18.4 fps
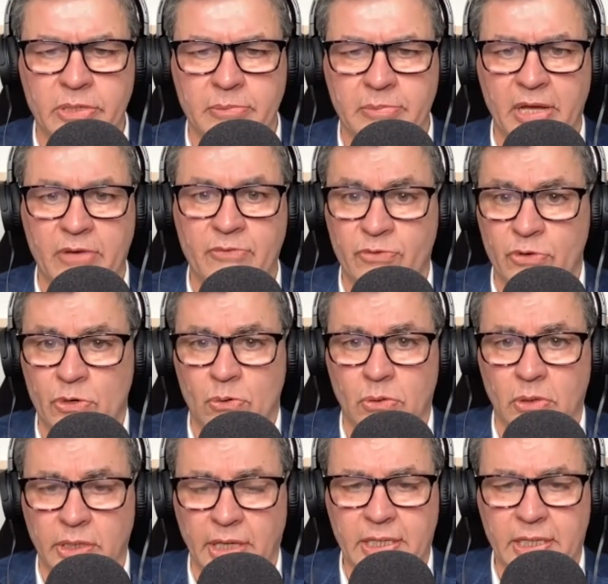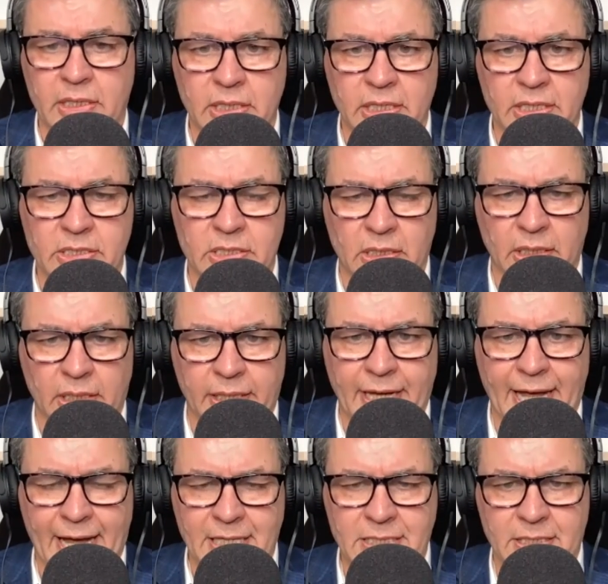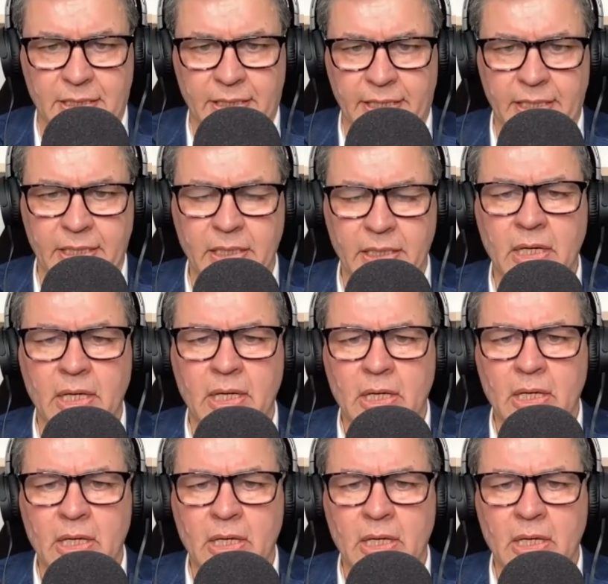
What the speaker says: to make fuel like diesel and gasoline